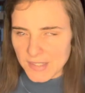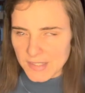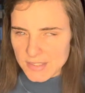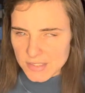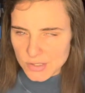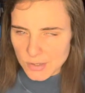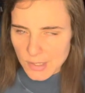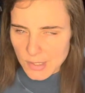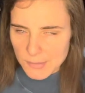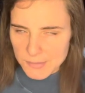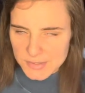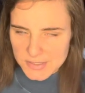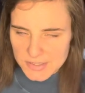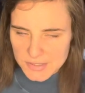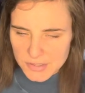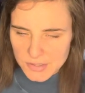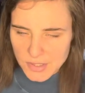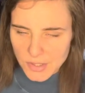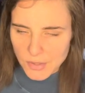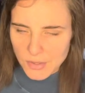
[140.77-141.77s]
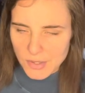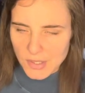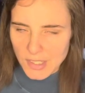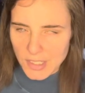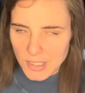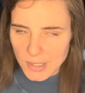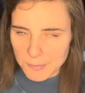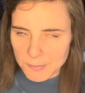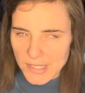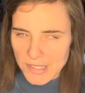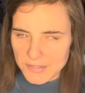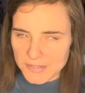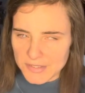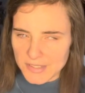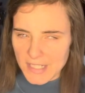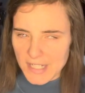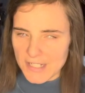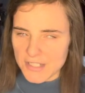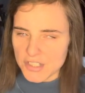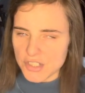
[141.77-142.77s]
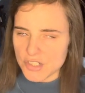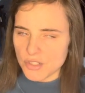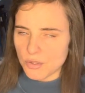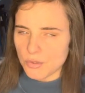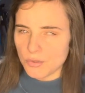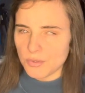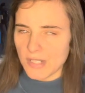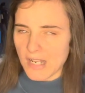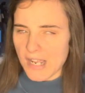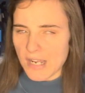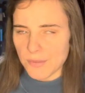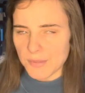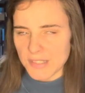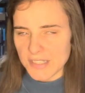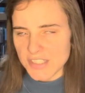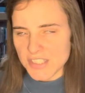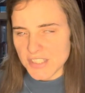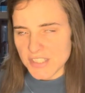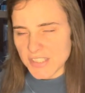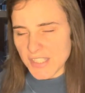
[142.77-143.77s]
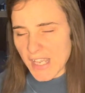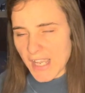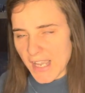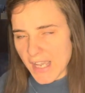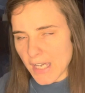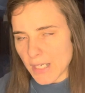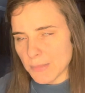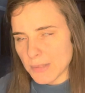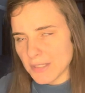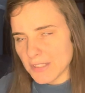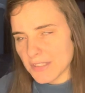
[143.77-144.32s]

So I was now that I showed how each tab,